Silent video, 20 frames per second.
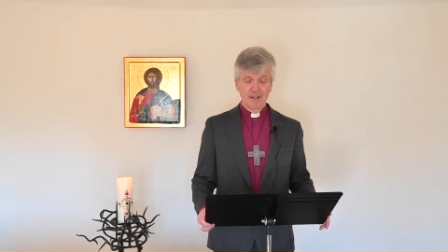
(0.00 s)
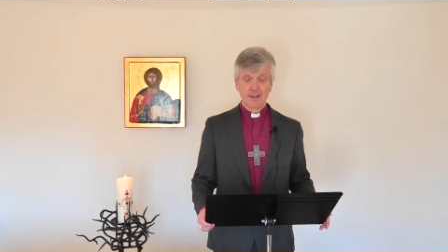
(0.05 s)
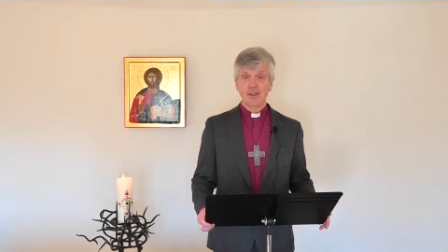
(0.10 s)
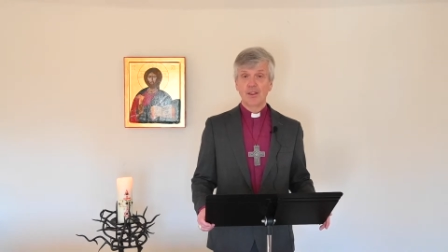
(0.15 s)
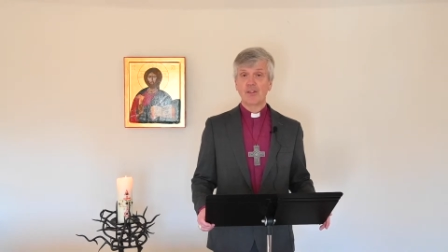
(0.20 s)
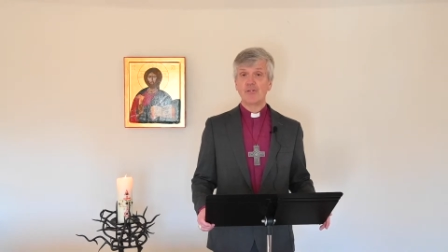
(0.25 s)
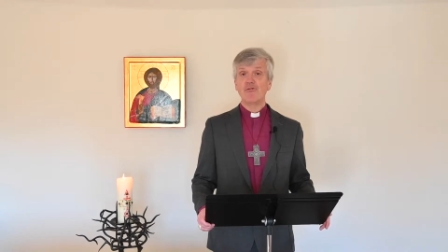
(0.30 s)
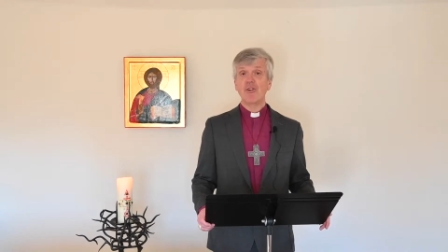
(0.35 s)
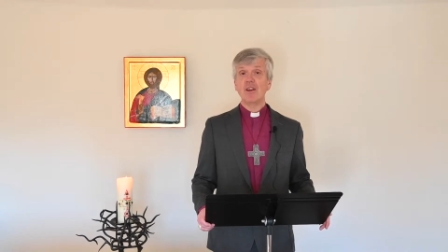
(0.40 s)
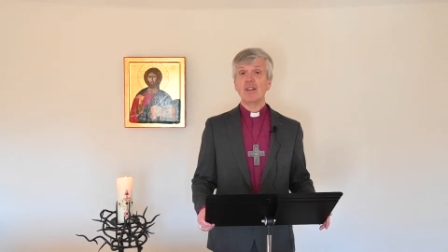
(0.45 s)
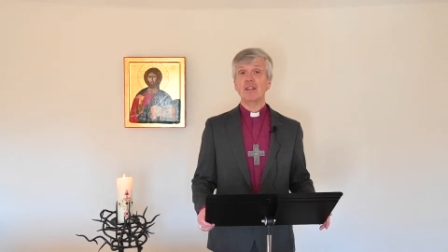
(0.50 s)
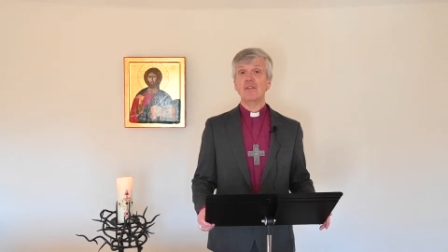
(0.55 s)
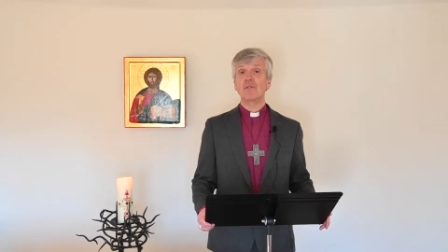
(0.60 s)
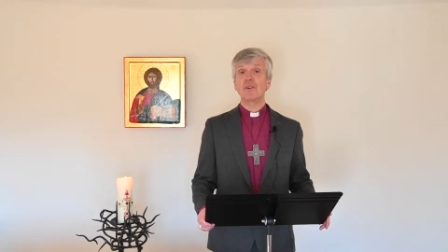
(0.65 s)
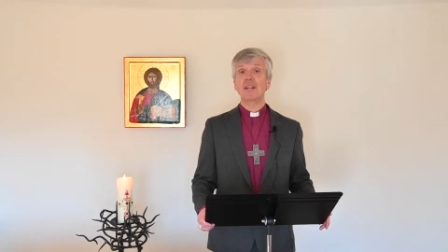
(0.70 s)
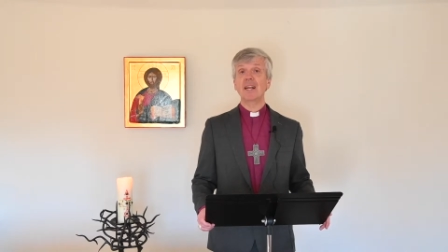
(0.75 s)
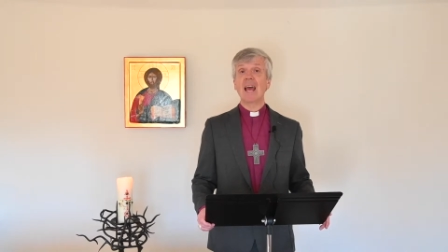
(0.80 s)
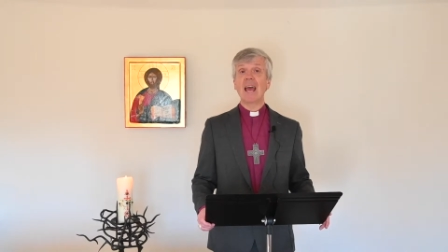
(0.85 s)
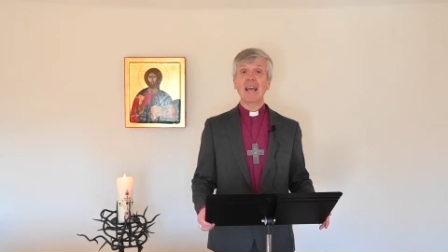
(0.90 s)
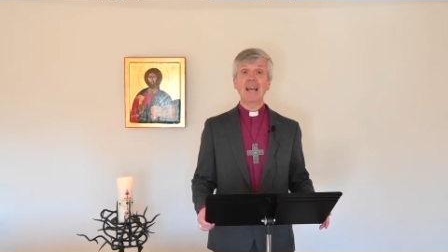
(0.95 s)
the threat of
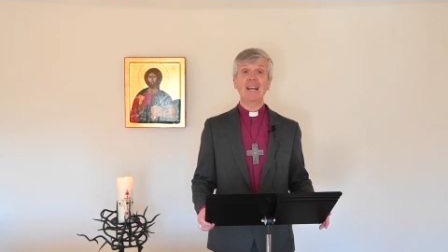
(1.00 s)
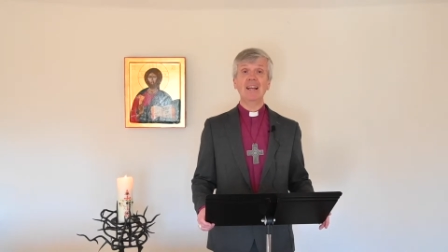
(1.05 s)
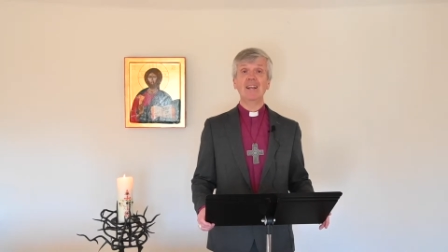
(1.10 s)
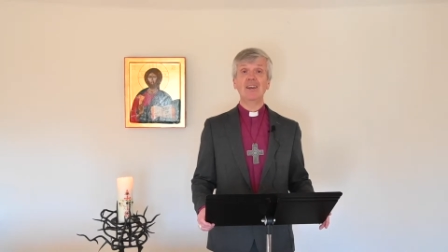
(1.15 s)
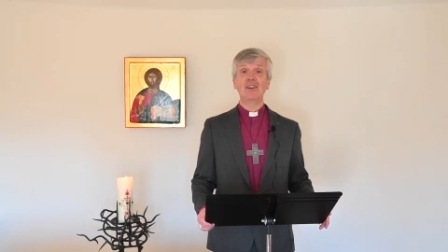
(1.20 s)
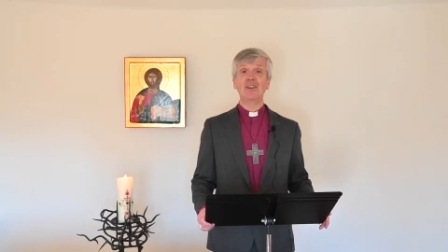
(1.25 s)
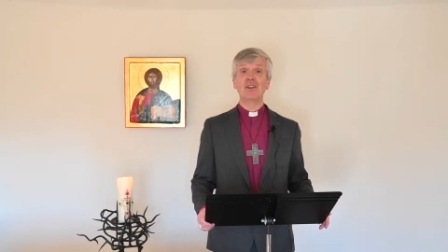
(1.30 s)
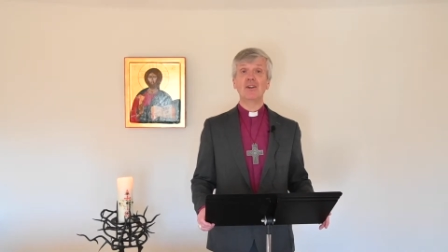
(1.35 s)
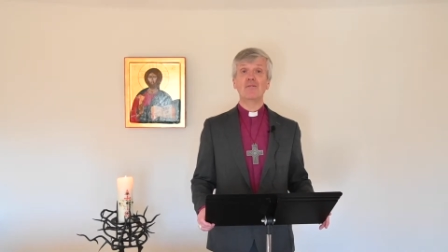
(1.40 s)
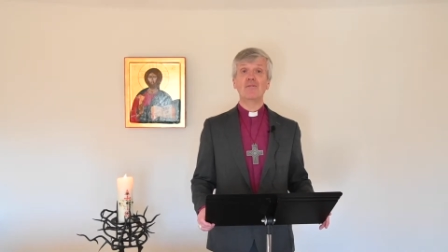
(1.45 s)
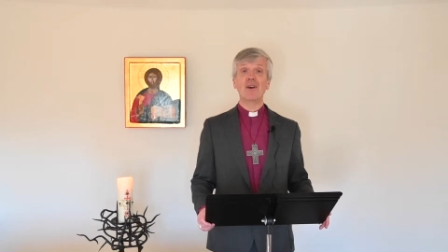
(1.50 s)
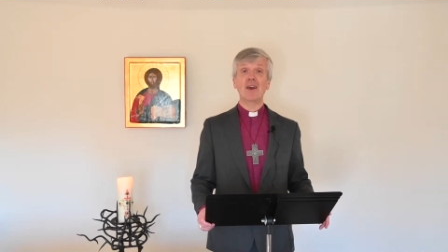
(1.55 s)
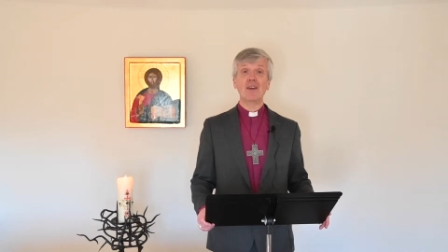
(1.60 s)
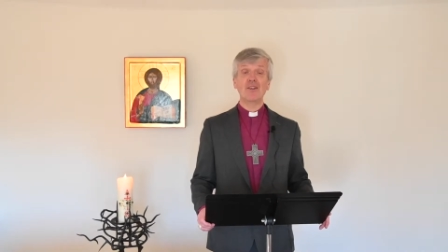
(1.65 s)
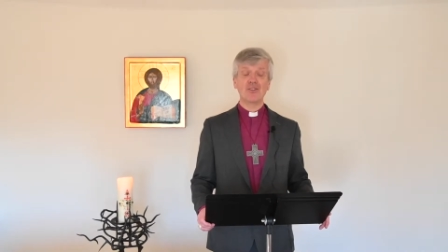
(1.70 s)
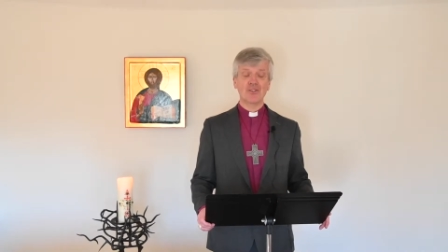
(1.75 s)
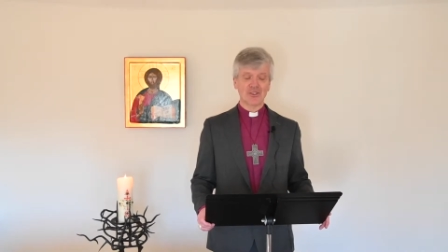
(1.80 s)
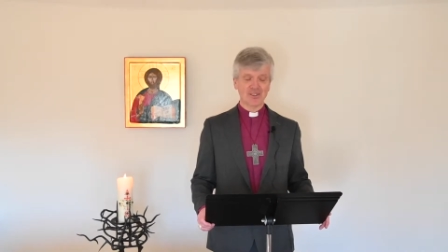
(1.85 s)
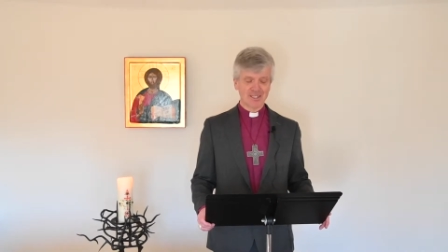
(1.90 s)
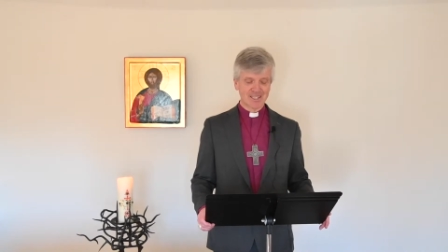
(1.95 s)
an alien
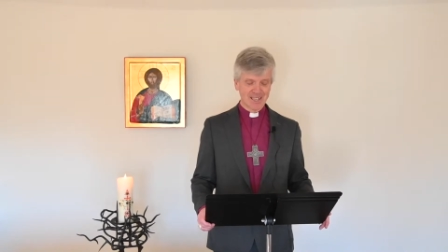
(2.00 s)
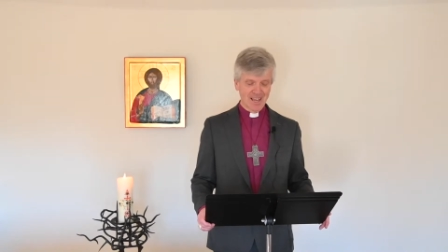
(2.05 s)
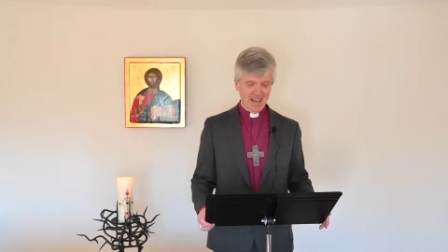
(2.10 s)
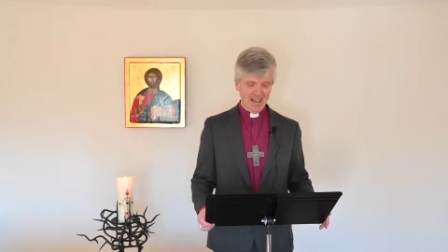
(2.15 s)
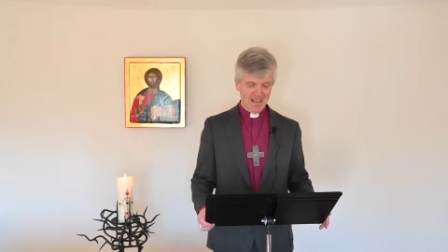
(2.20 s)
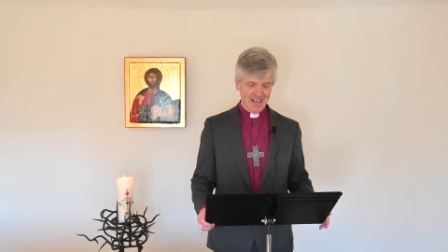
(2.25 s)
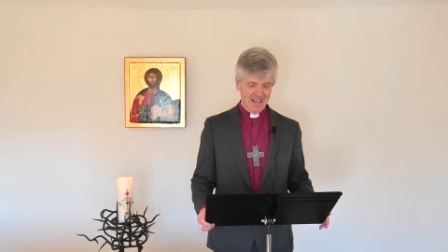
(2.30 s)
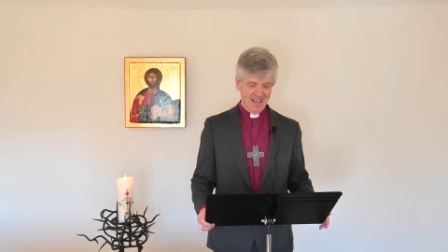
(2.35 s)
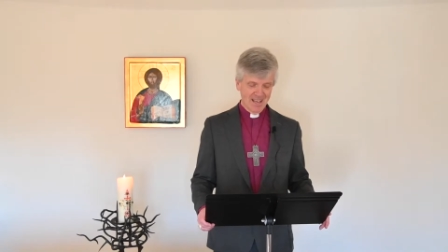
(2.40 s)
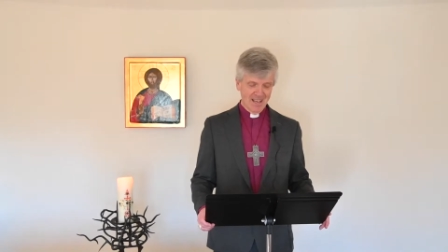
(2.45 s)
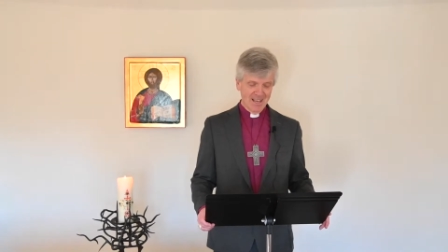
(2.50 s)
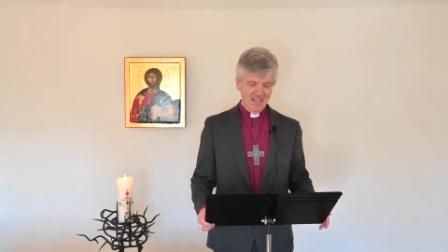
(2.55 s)
invasion, say,